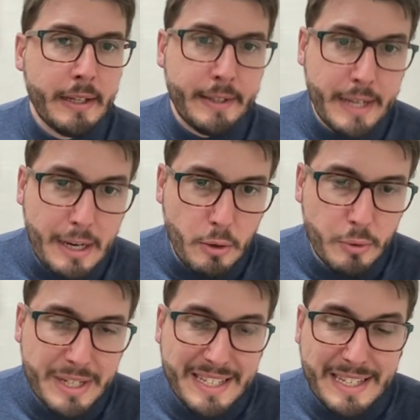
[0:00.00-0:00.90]

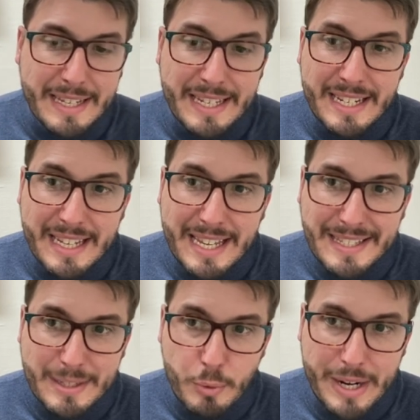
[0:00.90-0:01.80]
Now, in
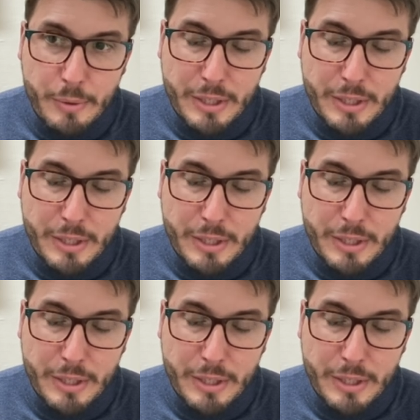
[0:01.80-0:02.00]
cases where